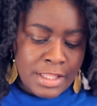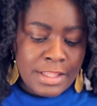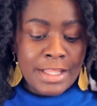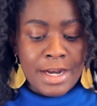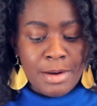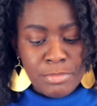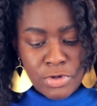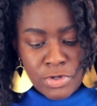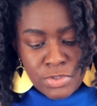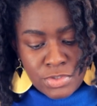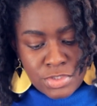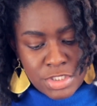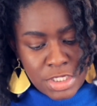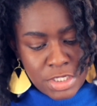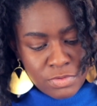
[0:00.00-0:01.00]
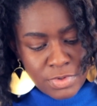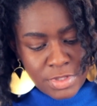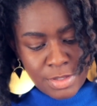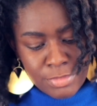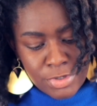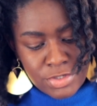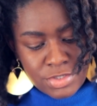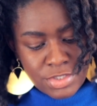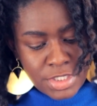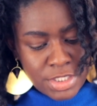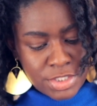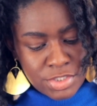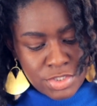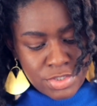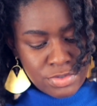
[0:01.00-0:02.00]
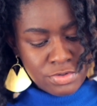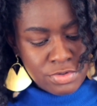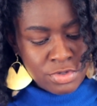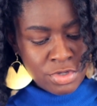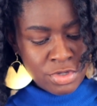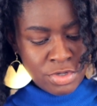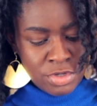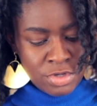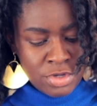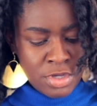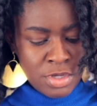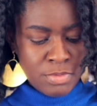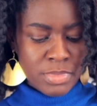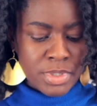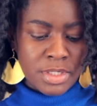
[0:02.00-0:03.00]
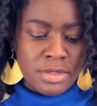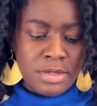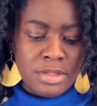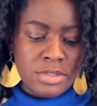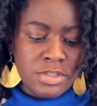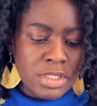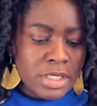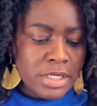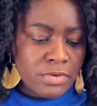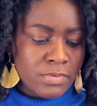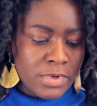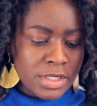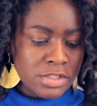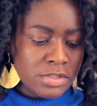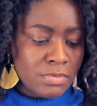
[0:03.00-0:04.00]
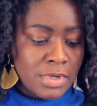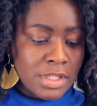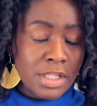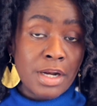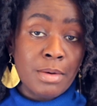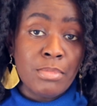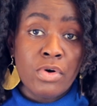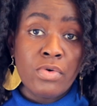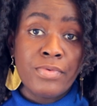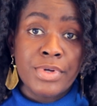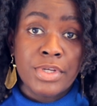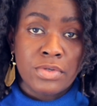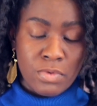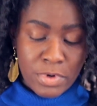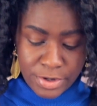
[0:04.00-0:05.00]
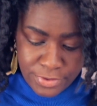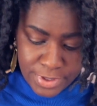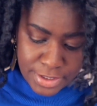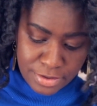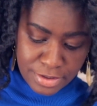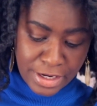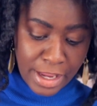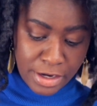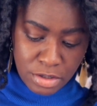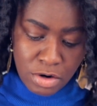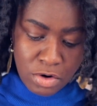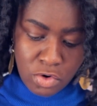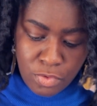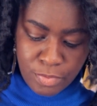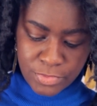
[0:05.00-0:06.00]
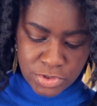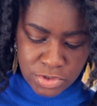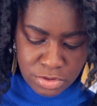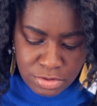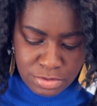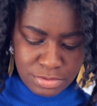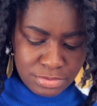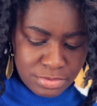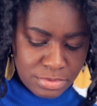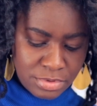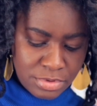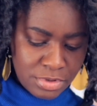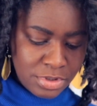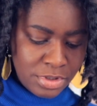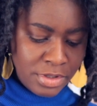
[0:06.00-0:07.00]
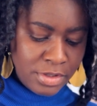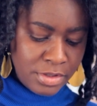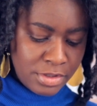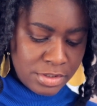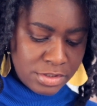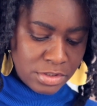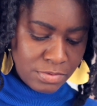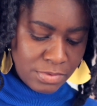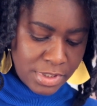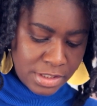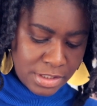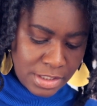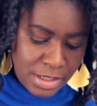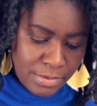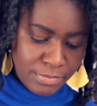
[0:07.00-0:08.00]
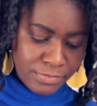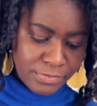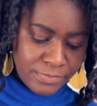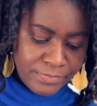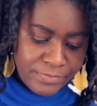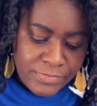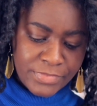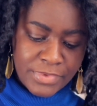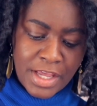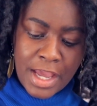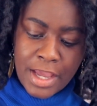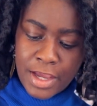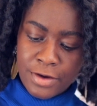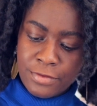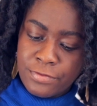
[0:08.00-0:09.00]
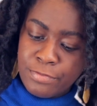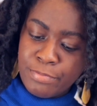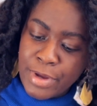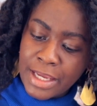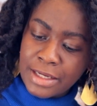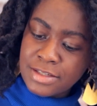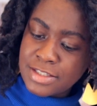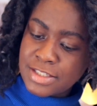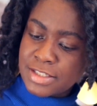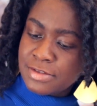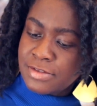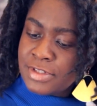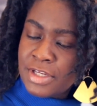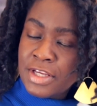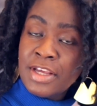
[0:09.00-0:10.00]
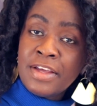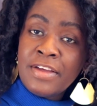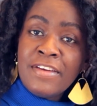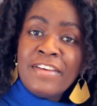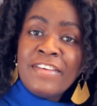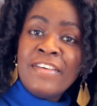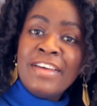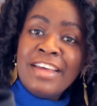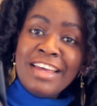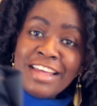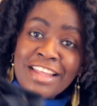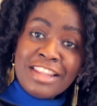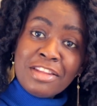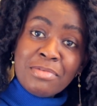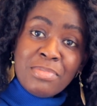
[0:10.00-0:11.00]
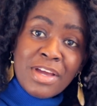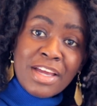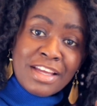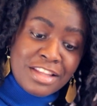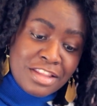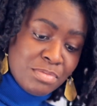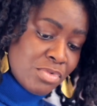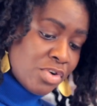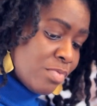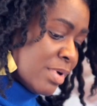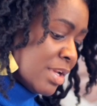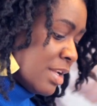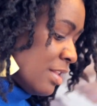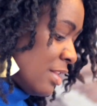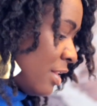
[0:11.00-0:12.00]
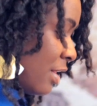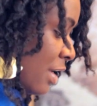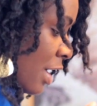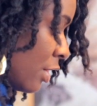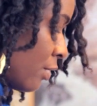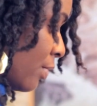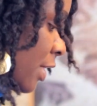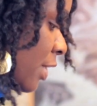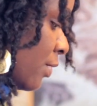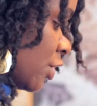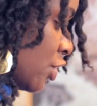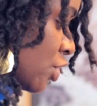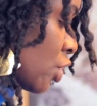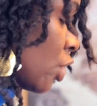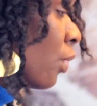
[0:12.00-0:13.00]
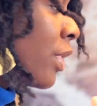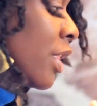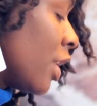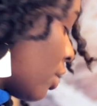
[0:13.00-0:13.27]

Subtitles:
that I'm going to take with. I'm going to take two, but the second one is the one that I'm always wearing at home. So this is the one that I have picked in the bag at the moment, and then the other one I'll just go with